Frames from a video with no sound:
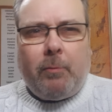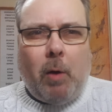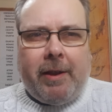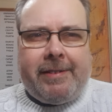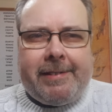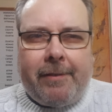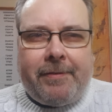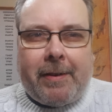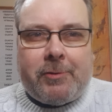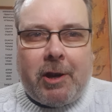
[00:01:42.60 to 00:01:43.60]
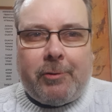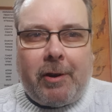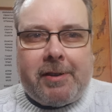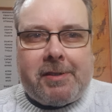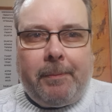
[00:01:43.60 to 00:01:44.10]
I love how Joe
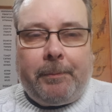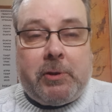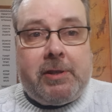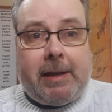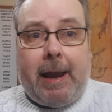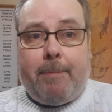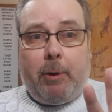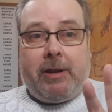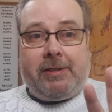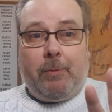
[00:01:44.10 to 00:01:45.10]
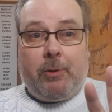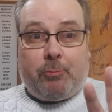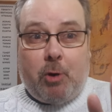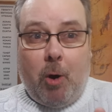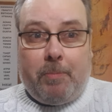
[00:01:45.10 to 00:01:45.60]
writes. She's collaborating with
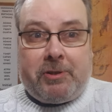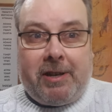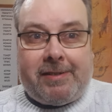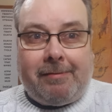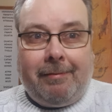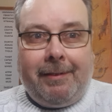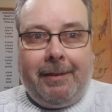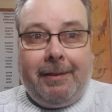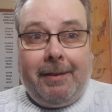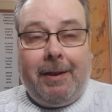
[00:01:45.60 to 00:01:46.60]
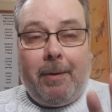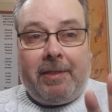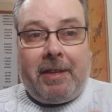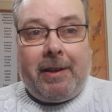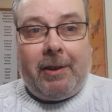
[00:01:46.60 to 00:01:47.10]
Rob Jessel, I
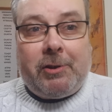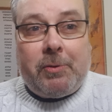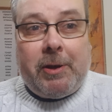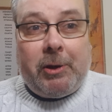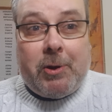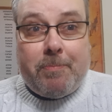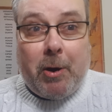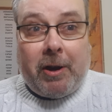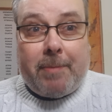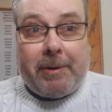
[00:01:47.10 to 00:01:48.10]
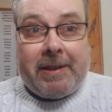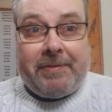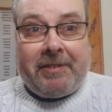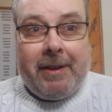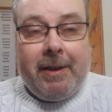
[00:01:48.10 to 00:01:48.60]
think, and doing a new book, I
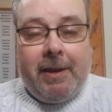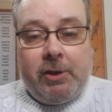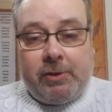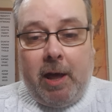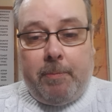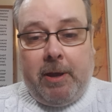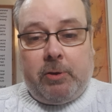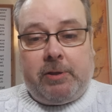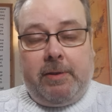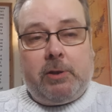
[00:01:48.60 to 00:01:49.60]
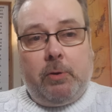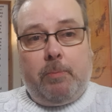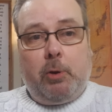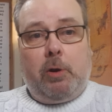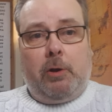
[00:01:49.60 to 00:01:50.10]
believe. So that'll be interesting. They're
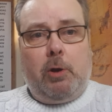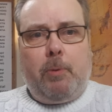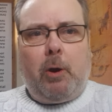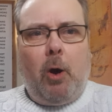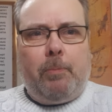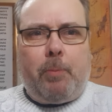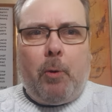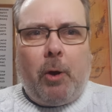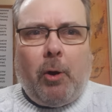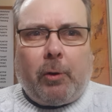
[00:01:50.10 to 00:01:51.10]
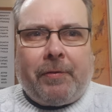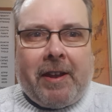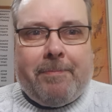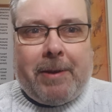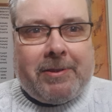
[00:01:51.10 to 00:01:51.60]
doing a new book on
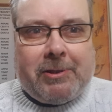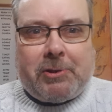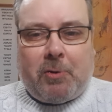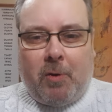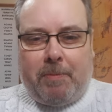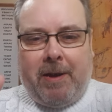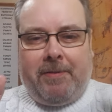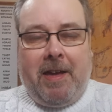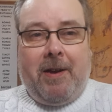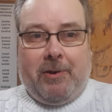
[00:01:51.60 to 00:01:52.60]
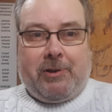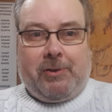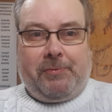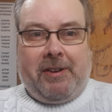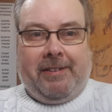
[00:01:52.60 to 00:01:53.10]
pornography. Plenty to talk about there,
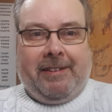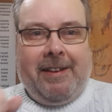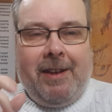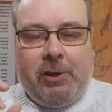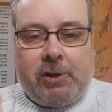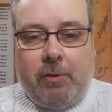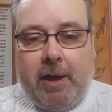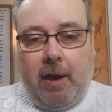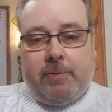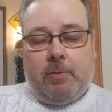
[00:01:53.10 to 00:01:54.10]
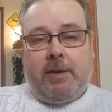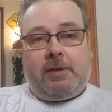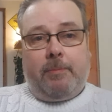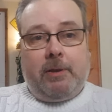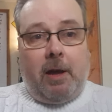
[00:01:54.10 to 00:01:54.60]
Josephine. So yeah, so that's
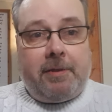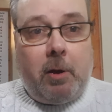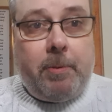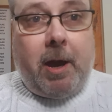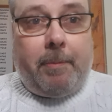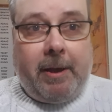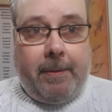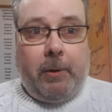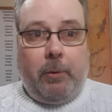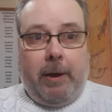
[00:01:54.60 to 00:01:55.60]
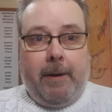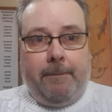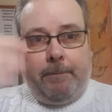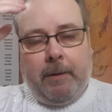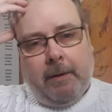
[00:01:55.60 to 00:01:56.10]
something that I think will be coming in the new
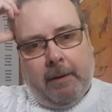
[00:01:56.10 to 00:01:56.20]
year.